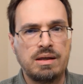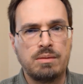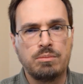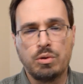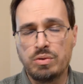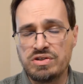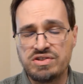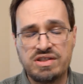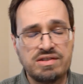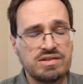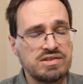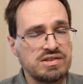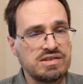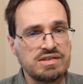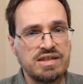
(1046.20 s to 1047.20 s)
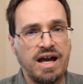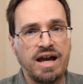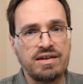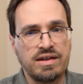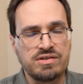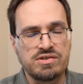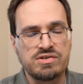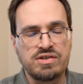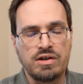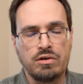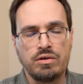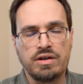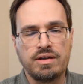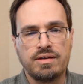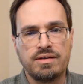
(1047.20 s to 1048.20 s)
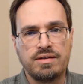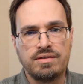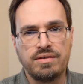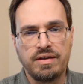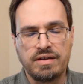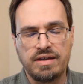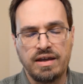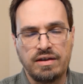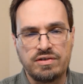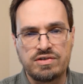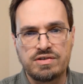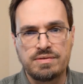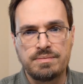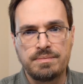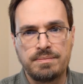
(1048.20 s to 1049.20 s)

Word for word: But we see this is not necessarily the case.